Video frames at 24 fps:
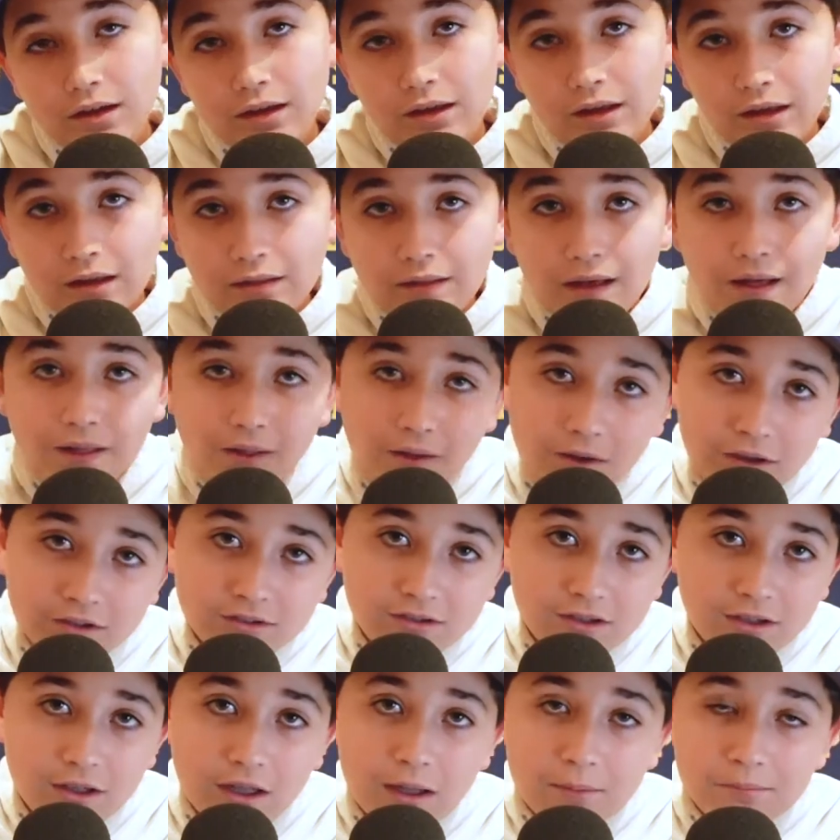in that
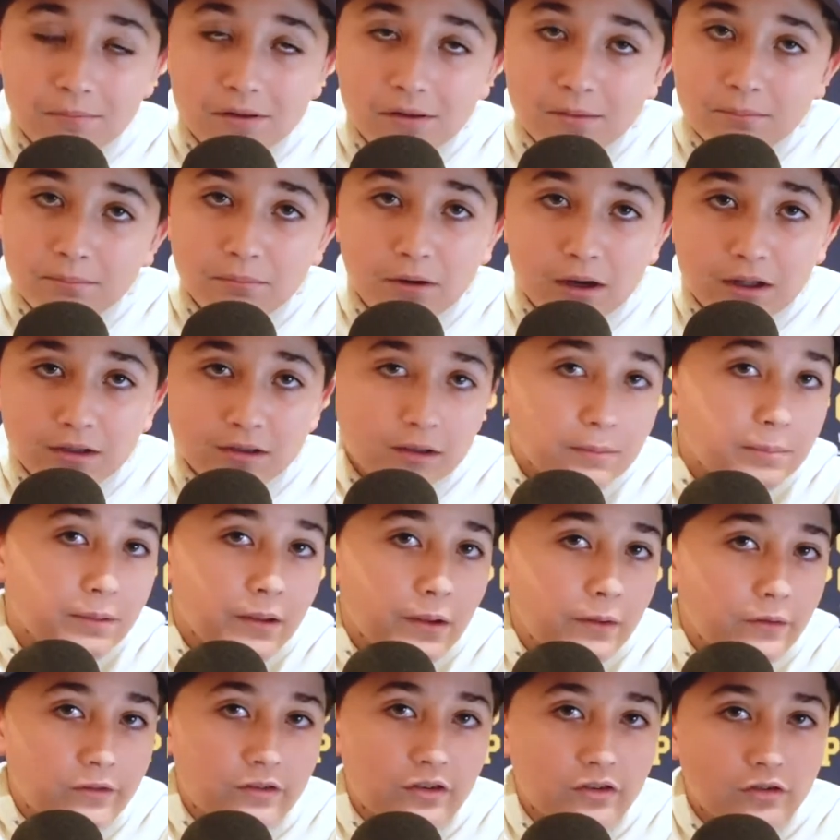loss to them. But the
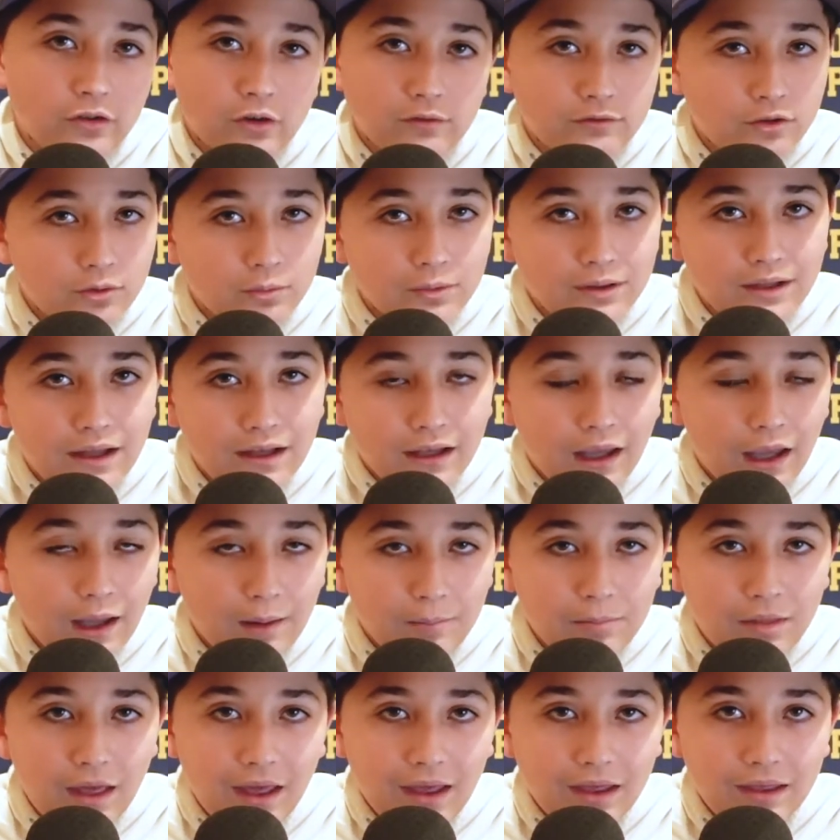Bills deserved to win that
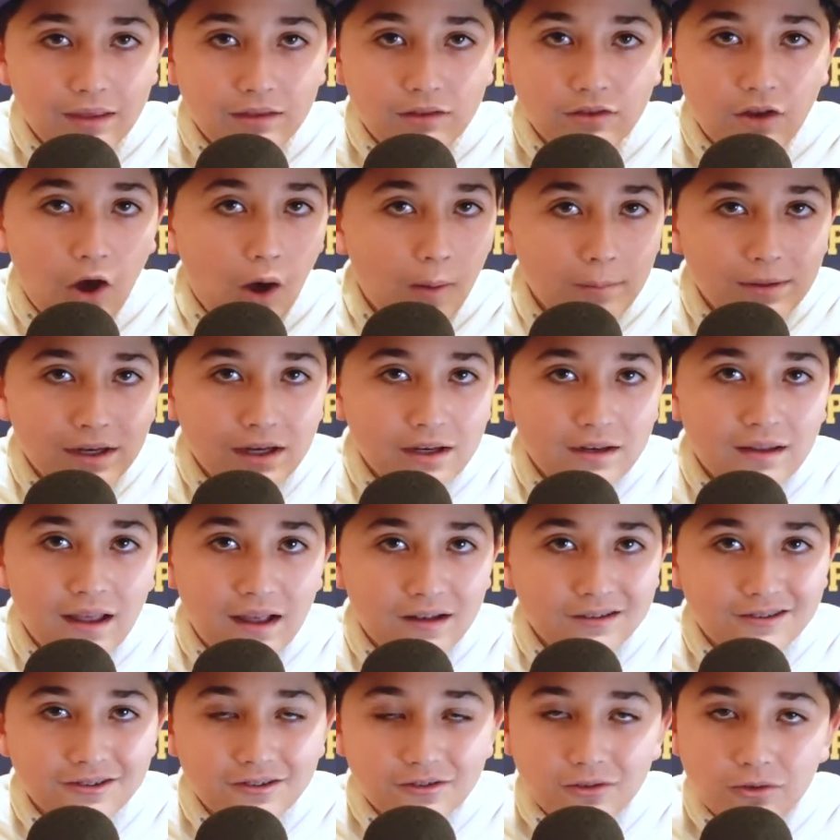game. They dominated
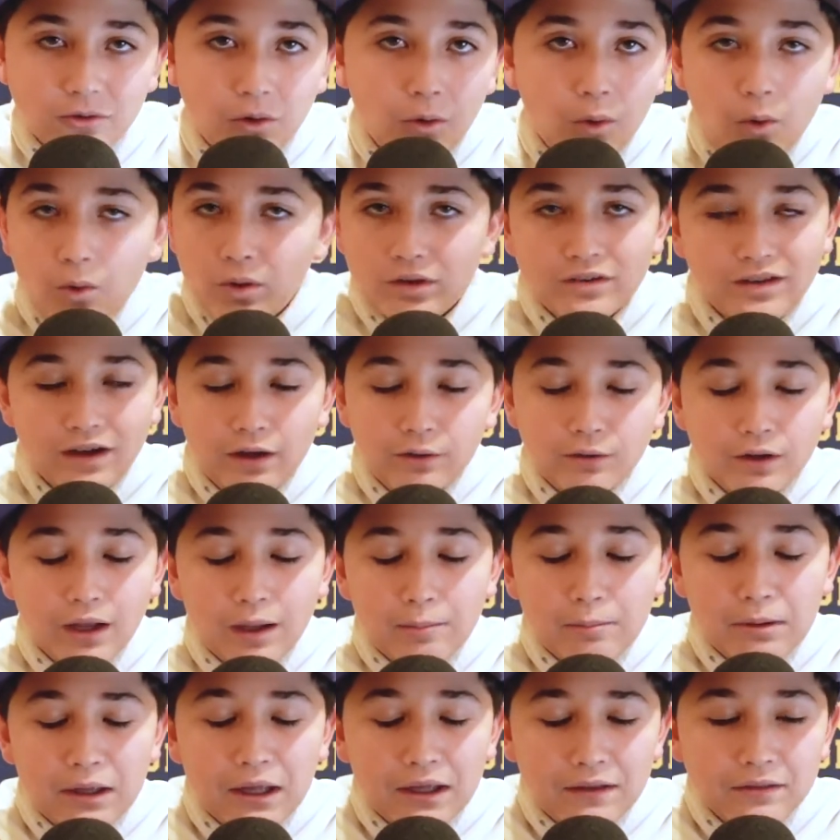that whole entire
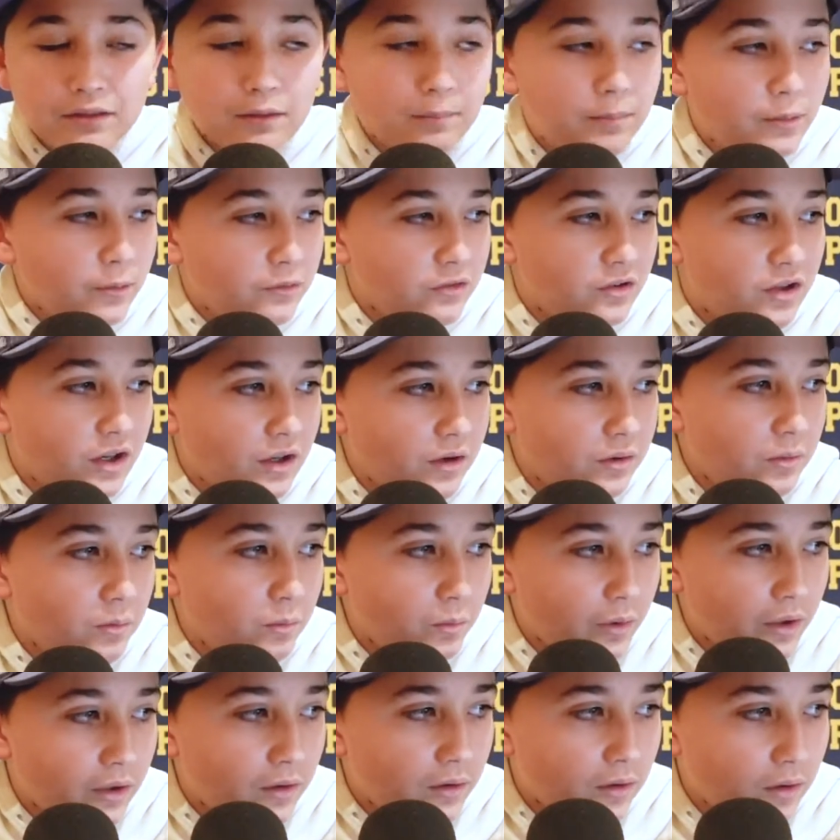game, and the Bills did
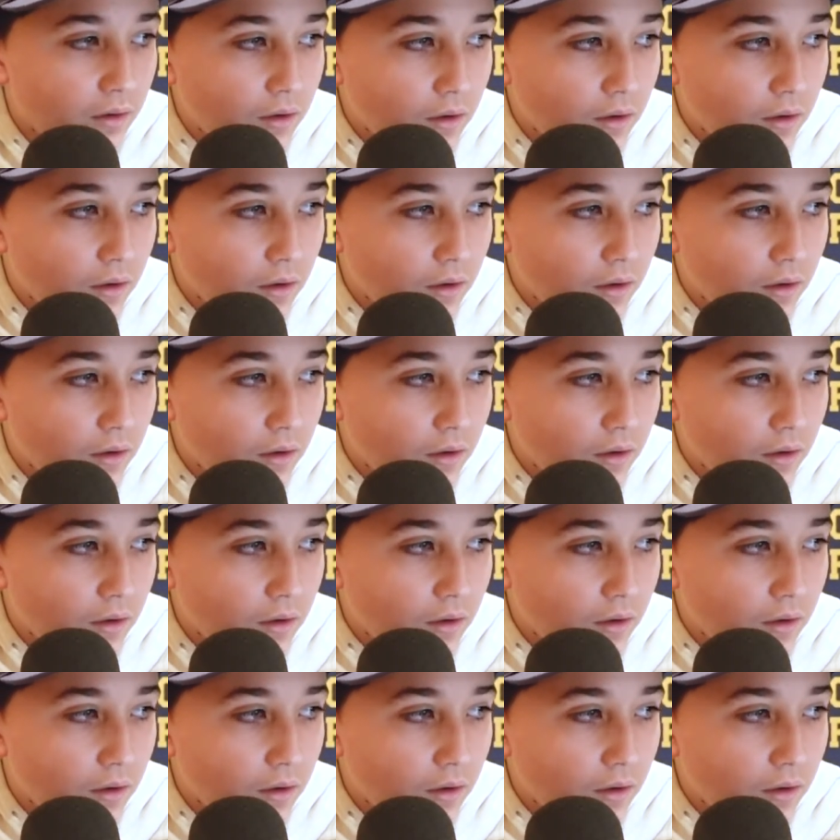win.